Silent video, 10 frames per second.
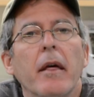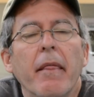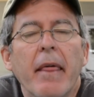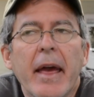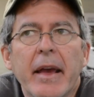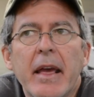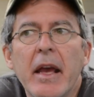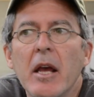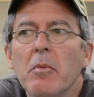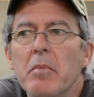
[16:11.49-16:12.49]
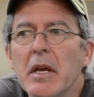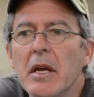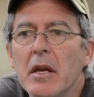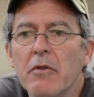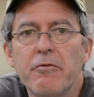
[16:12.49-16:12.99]
They can
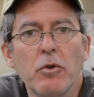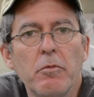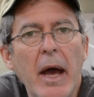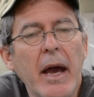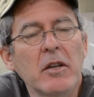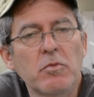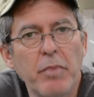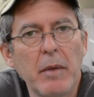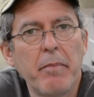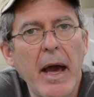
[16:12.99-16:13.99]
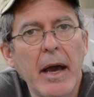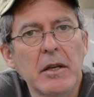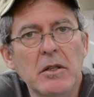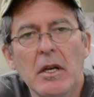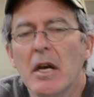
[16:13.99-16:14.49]
be food bags, bread
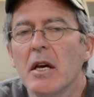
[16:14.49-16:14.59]
bags.